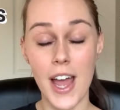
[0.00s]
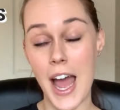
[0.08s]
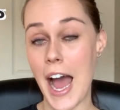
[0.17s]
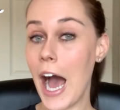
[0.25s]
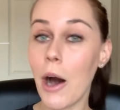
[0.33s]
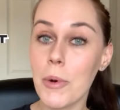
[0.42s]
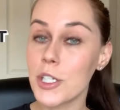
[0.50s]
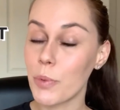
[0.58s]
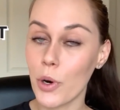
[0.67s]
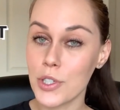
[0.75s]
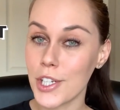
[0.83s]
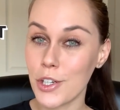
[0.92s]
How much
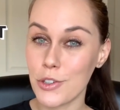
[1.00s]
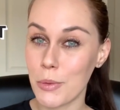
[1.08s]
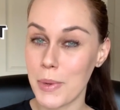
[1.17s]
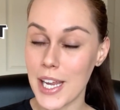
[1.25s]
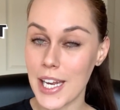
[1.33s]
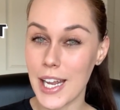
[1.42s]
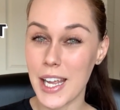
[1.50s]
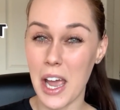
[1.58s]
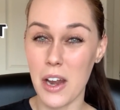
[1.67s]
protein you should be eating,